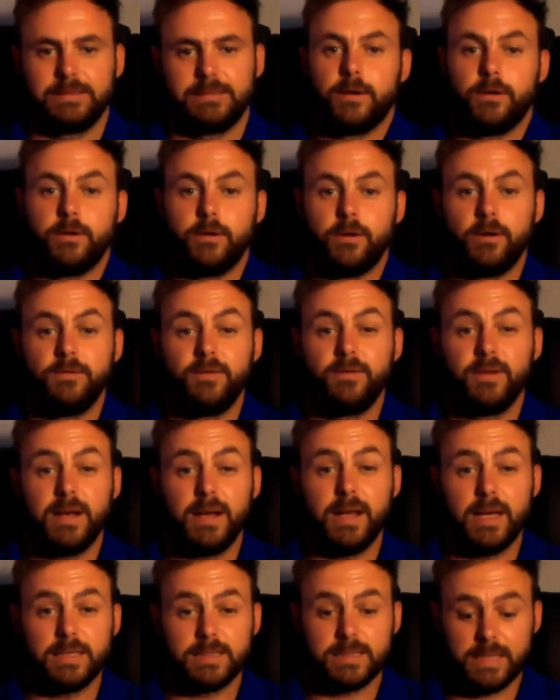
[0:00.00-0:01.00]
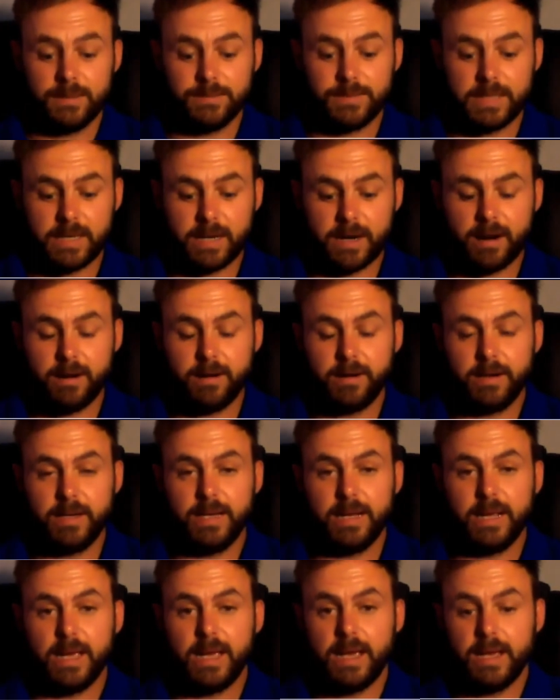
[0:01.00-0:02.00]
Nova Landscapes
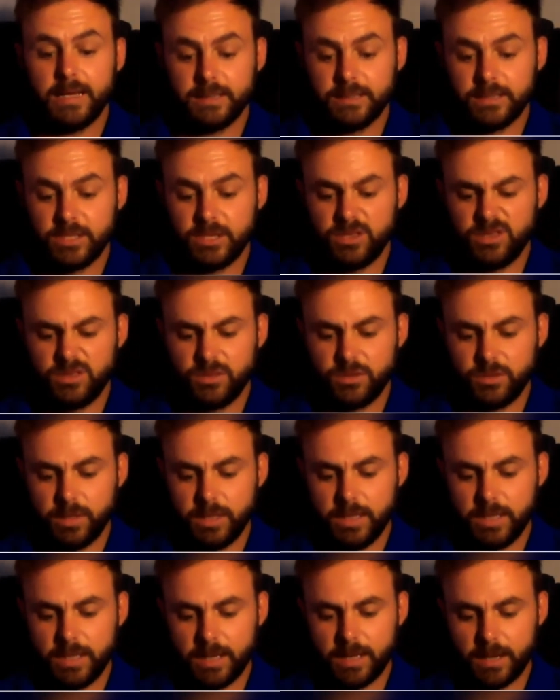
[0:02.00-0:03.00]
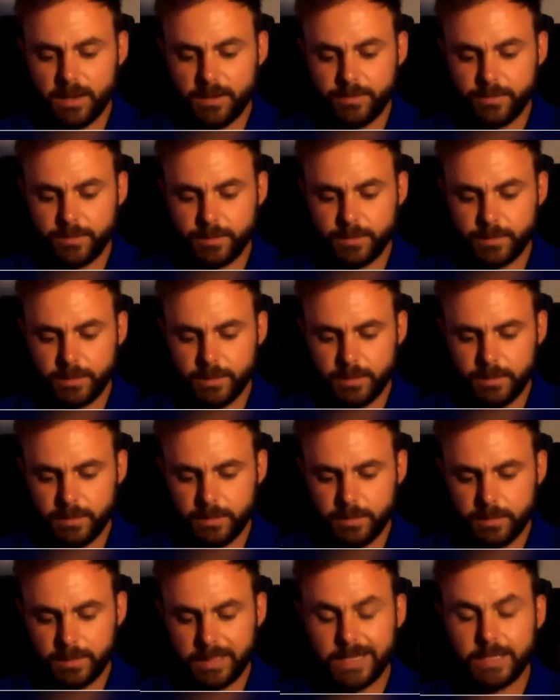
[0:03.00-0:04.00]
currently has
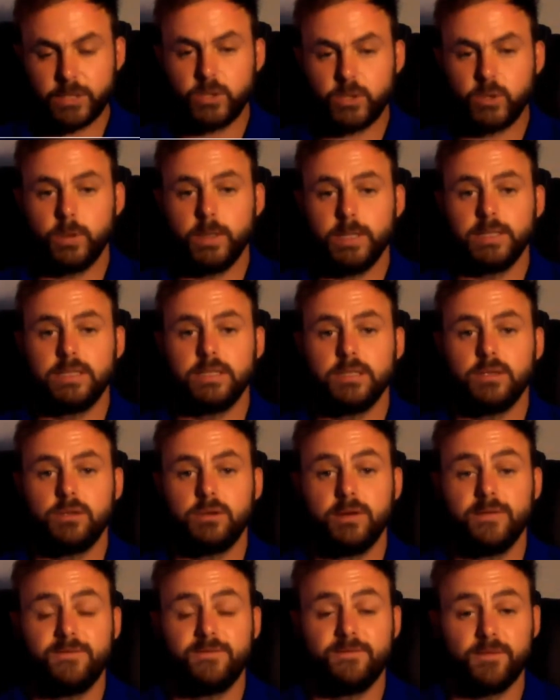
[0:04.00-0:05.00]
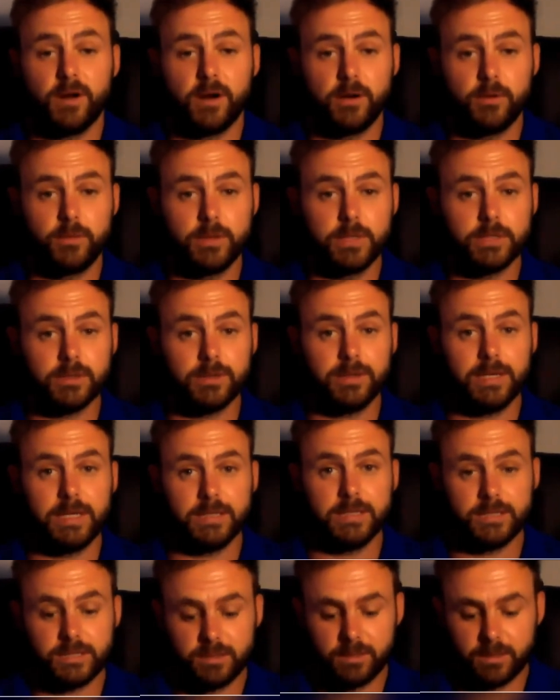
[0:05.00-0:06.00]
323 followers on
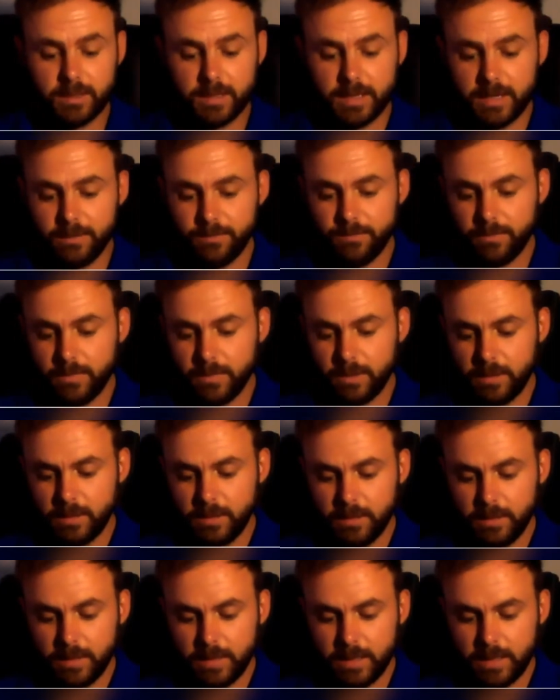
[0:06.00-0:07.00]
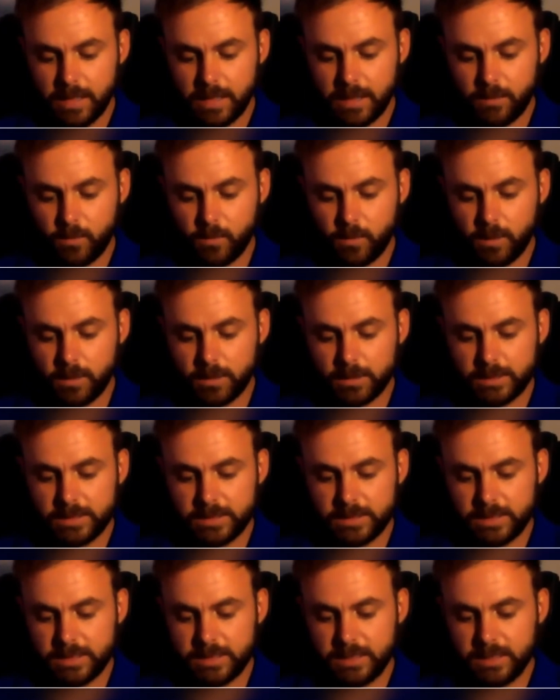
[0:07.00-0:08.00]
Instagram, and we are
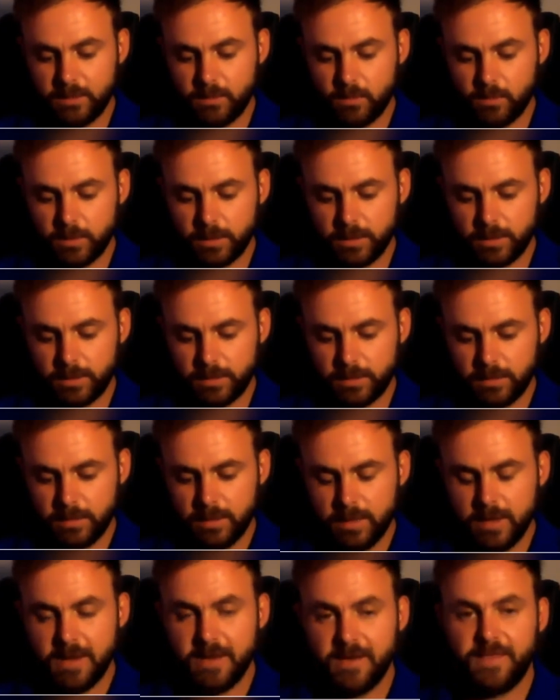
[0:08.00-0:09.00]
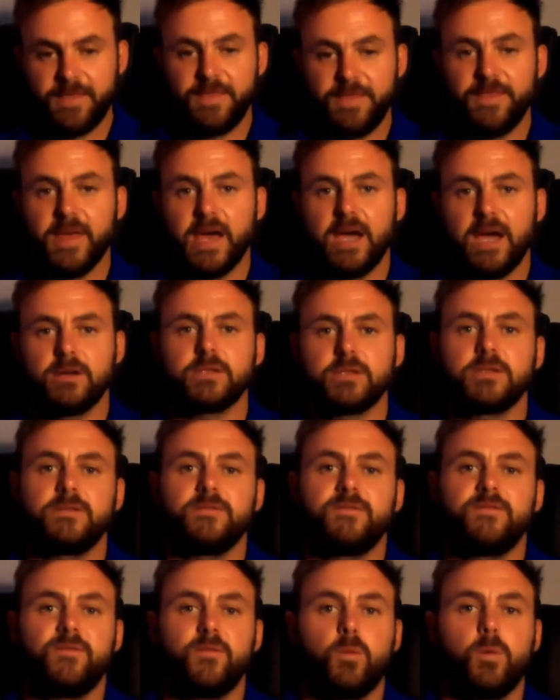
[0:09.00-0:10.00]
sitting with
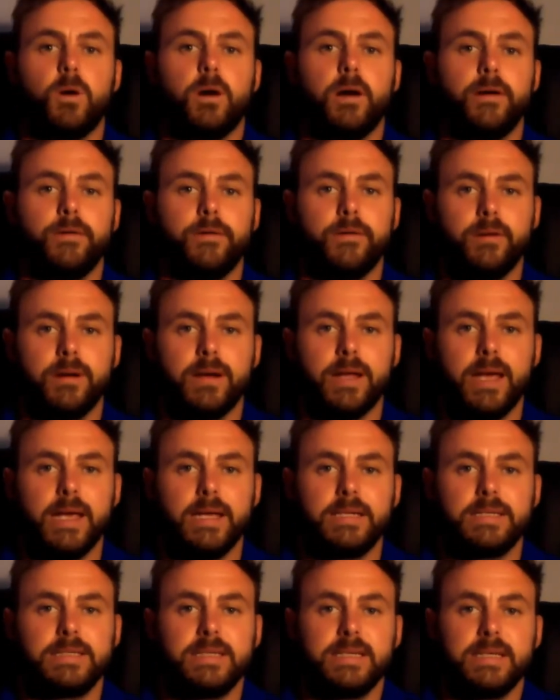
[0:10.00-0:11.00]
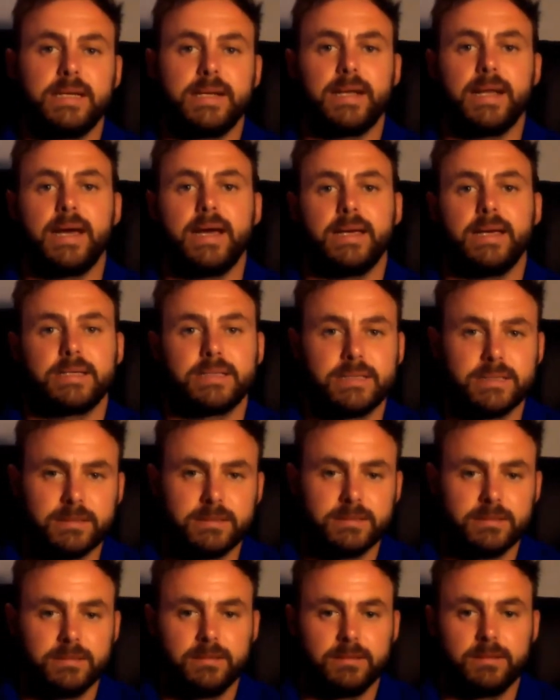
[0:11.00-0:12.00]
1,480
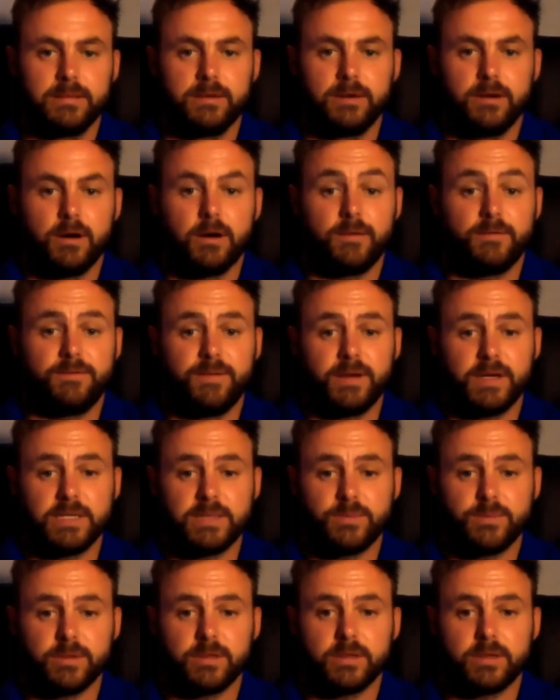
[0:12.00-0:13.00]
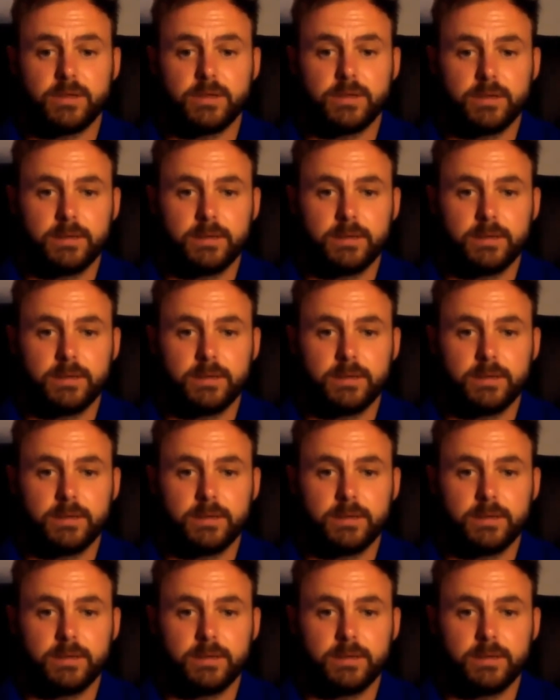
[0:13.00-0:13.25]
likes on Facebook.